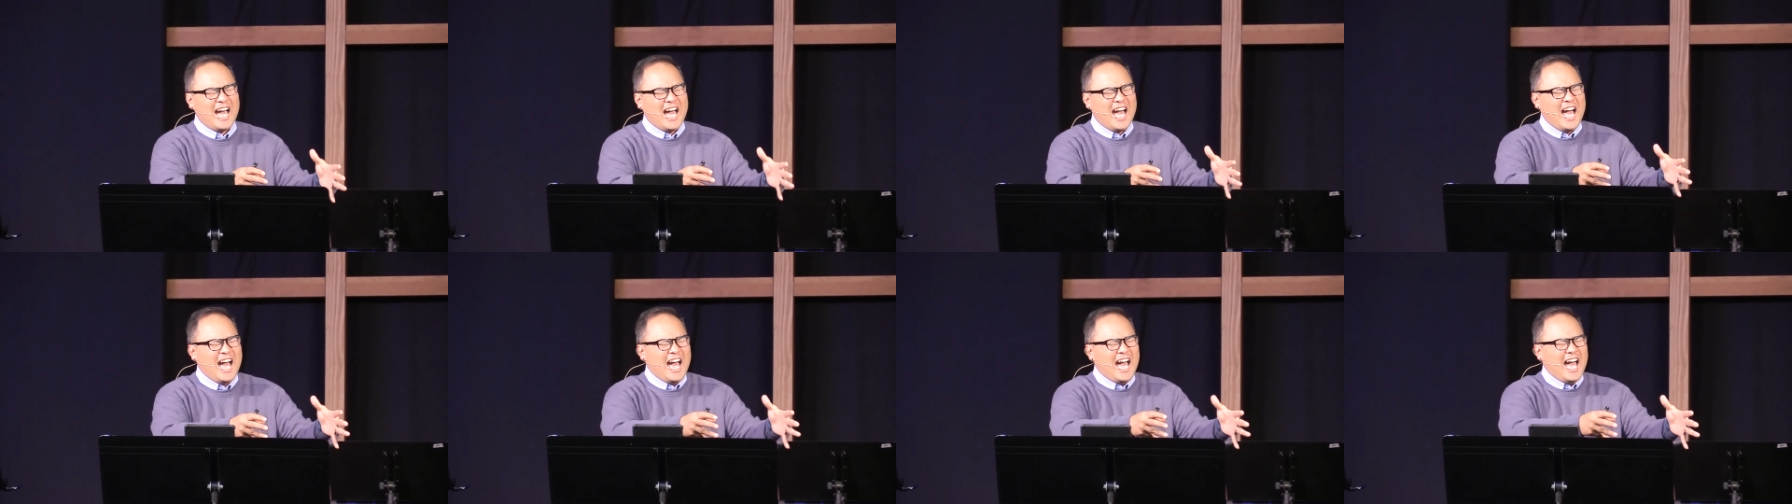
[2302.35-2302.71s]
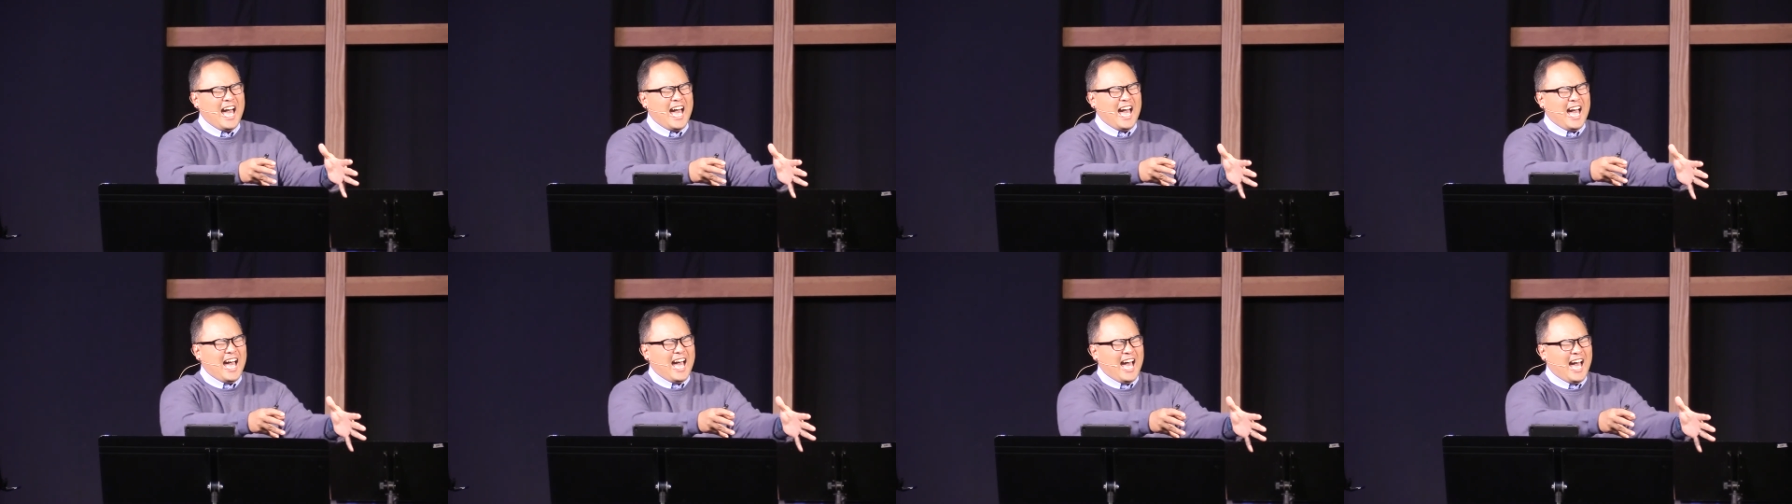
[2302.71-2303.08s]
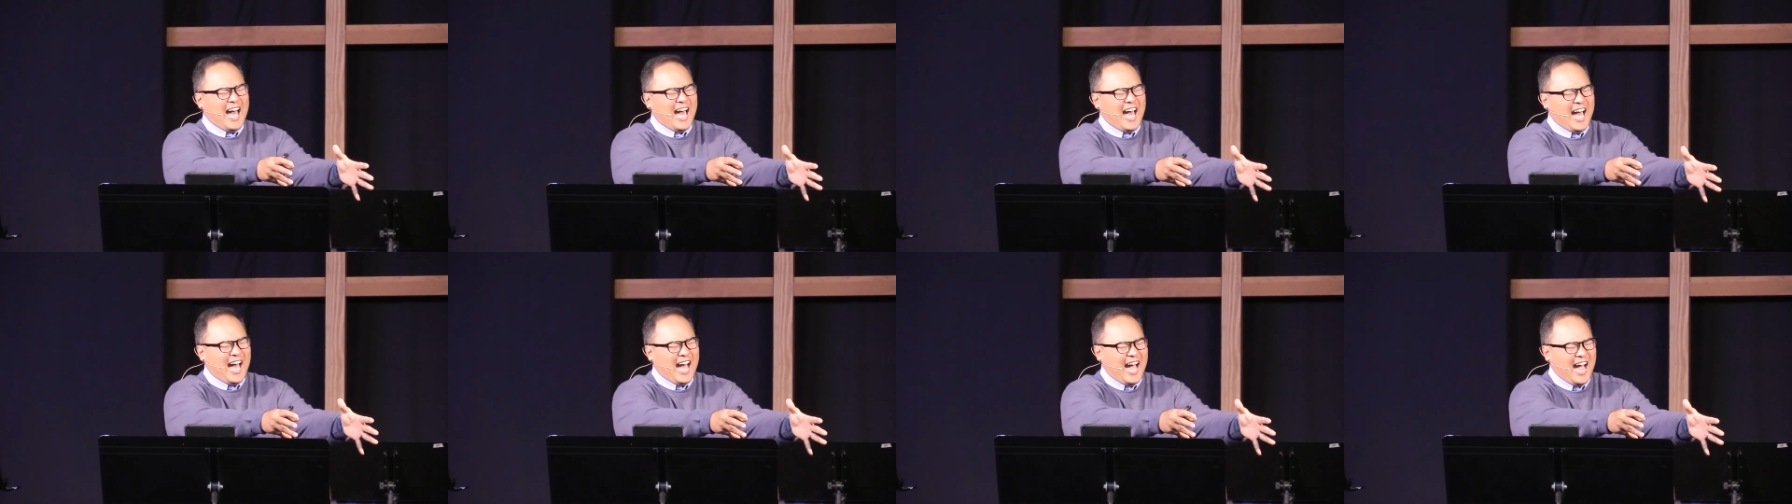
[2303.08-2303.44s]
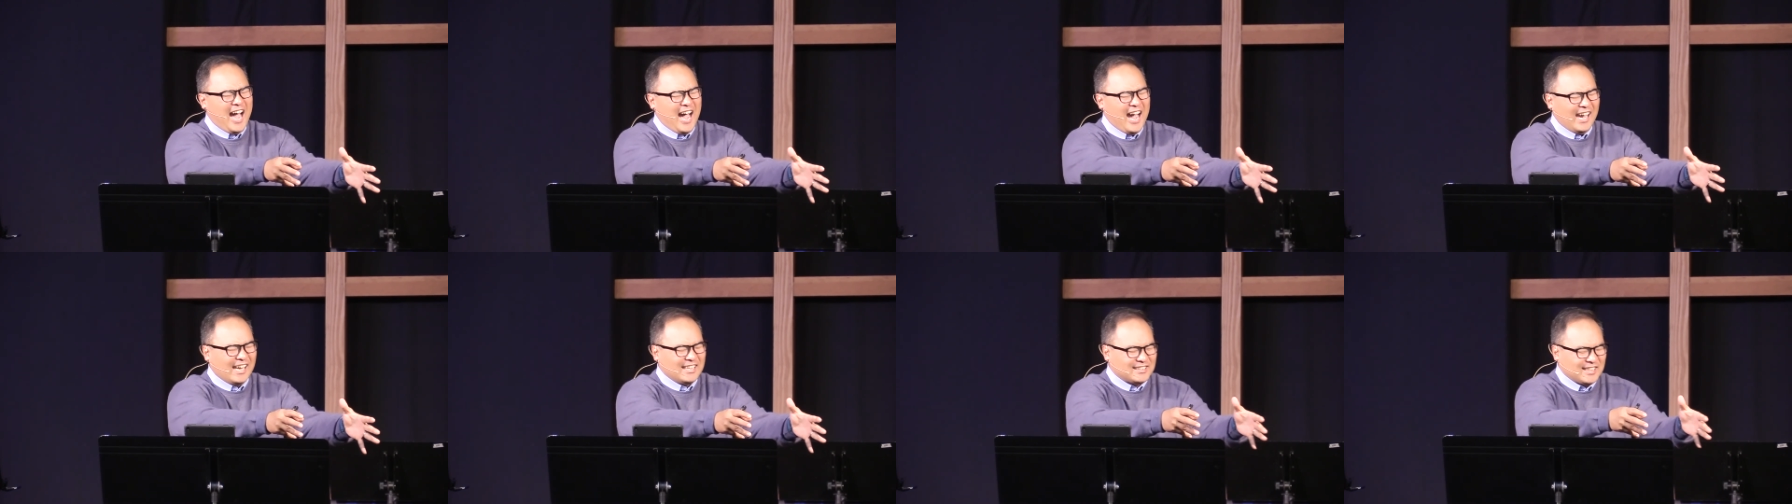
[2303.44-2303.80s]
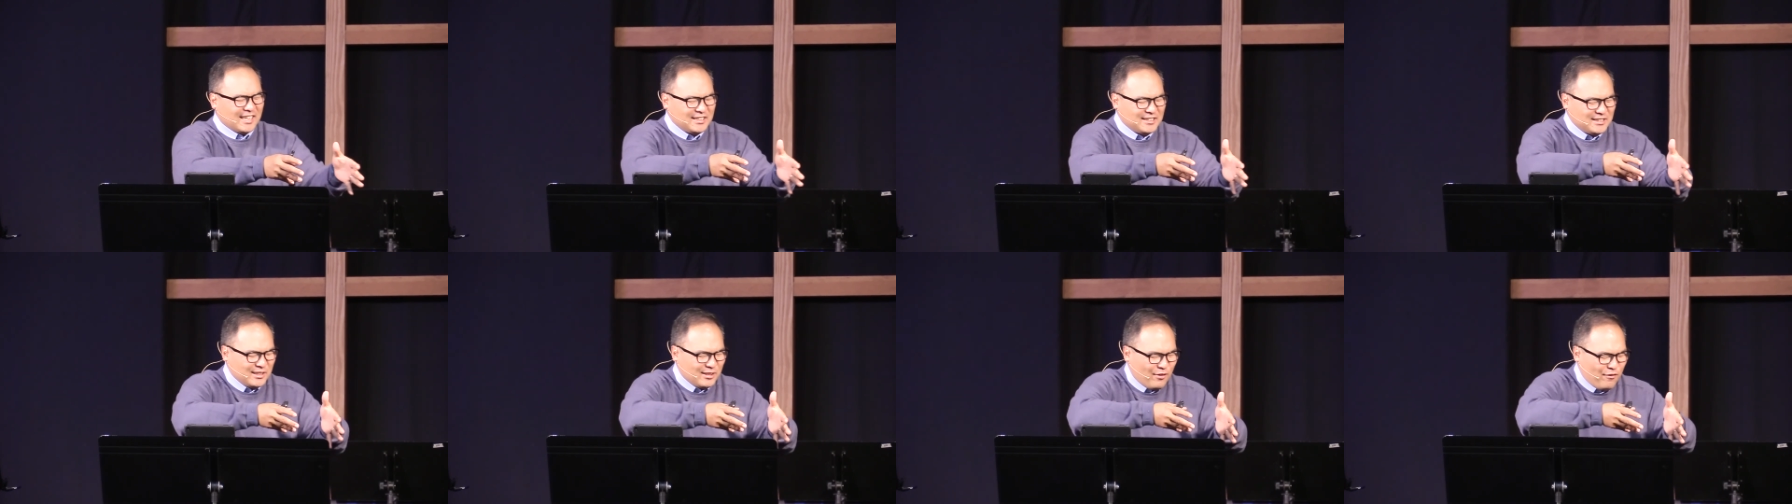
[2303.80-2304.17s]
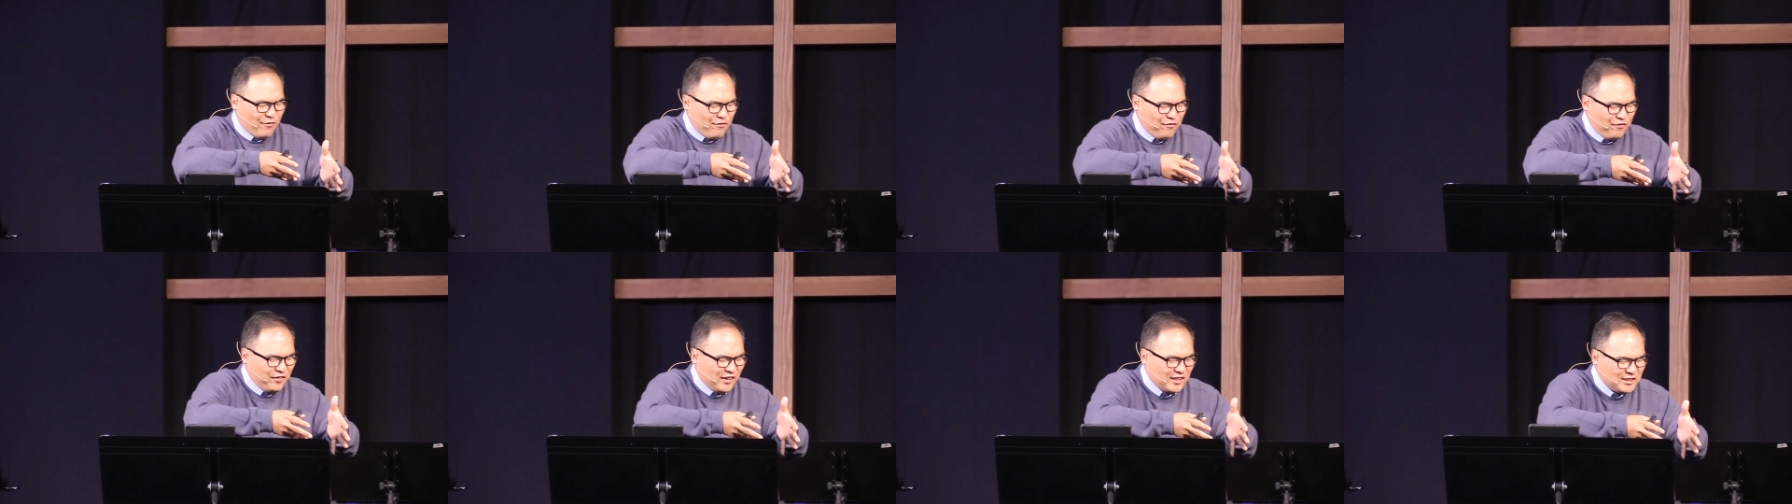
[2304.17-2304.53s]
Ah! As I see the
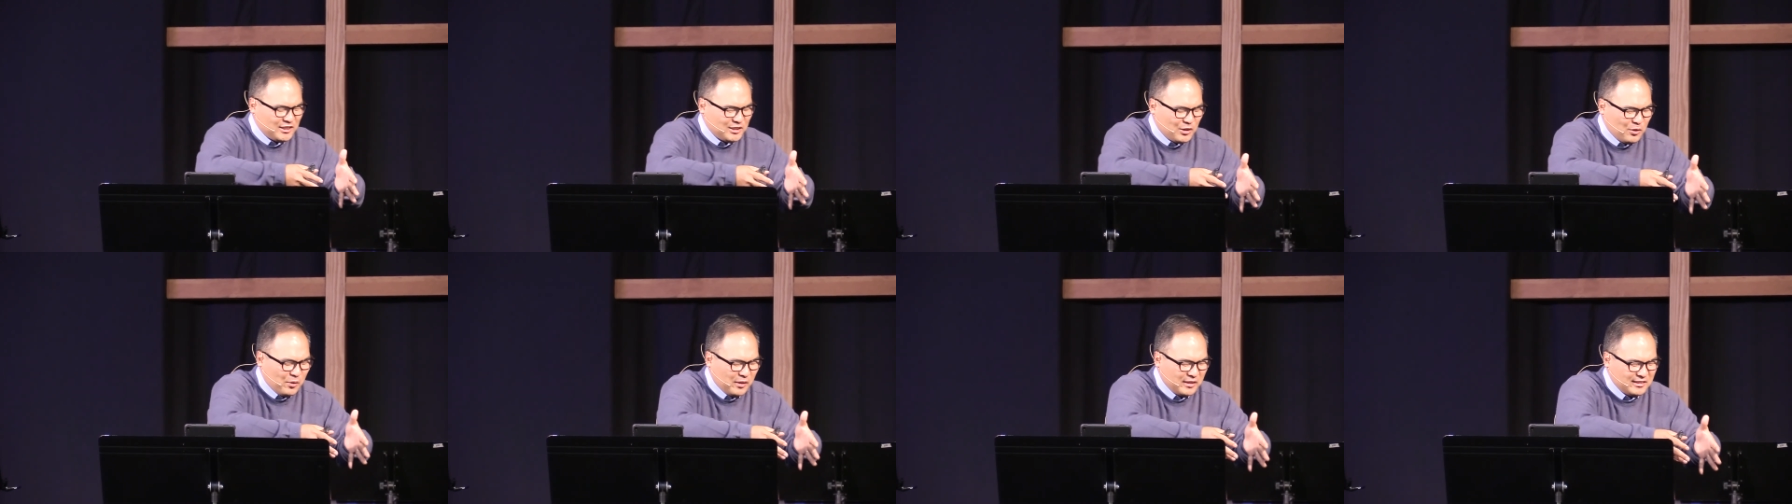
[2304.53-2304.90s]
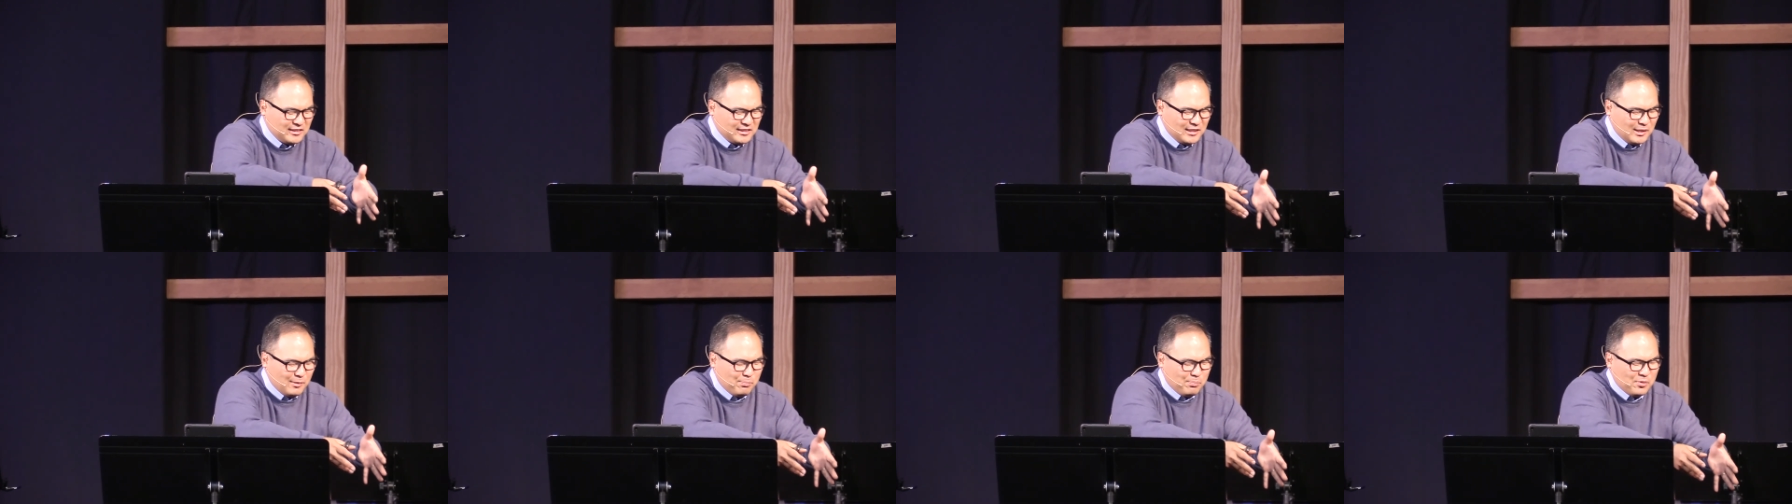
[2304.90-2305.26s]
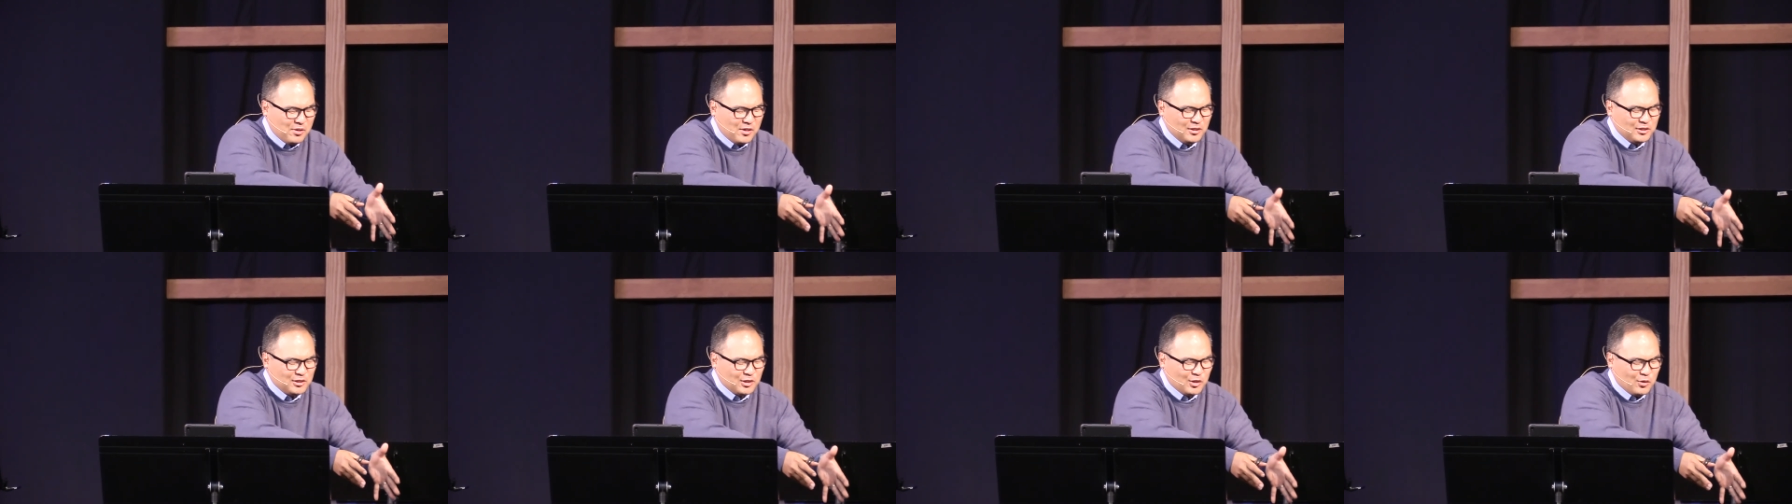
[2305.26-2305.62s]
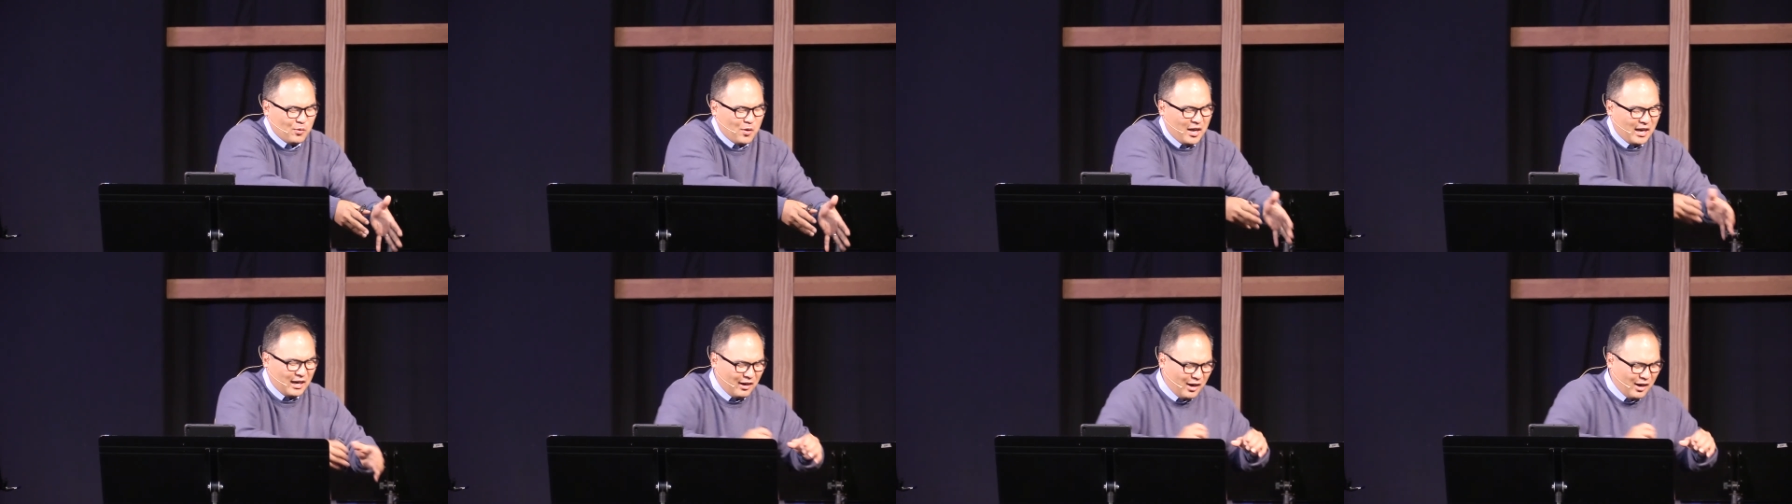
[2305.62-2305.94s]
fish going deeper into the water,